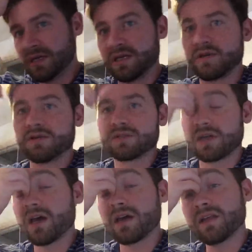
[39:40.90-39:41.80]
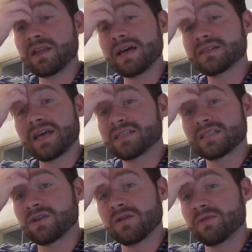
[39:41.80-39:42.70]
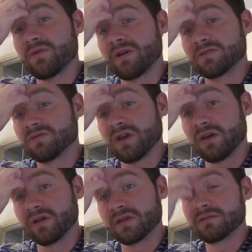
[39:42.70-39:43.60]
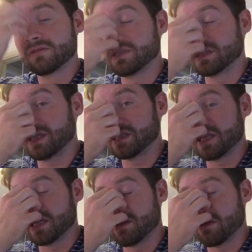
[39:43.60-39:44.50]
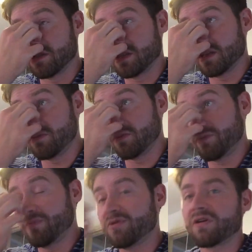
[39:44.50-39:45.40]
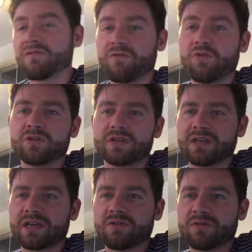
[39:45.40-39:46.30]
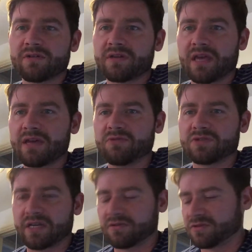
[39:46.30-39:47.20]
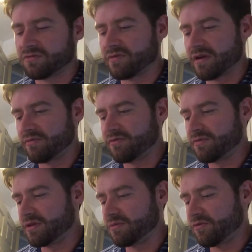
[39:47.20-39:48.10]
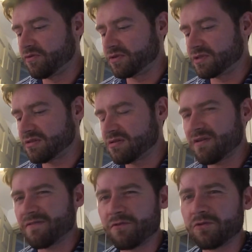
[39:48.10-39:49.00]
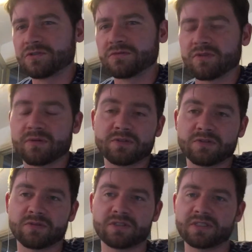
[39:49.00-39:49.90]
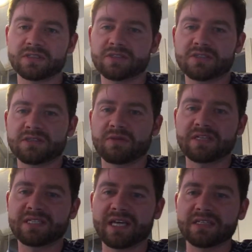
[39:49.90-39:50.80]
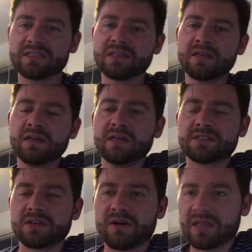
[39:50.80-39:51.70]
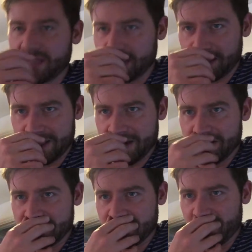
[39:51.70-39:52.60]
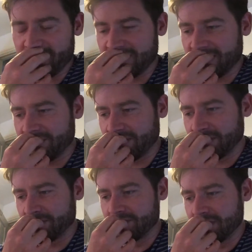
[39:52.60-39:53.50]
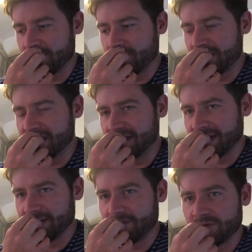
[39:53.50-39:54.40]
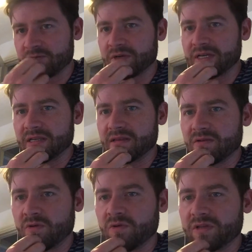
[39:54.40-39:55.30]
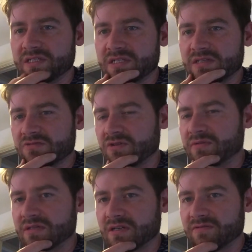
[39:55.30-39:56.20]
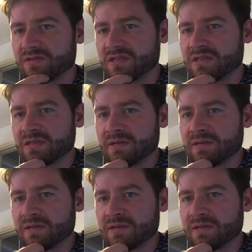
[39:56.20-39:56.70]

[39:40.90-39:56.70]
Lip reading: it's like that's got to be where it's all going. Because people can't afford. It's like all the cable channels that were around, before. It's like you can't afford subscriptions to all these things. It just doesn't make sense. So I think it's whoever can come along and mediate between all these streaming services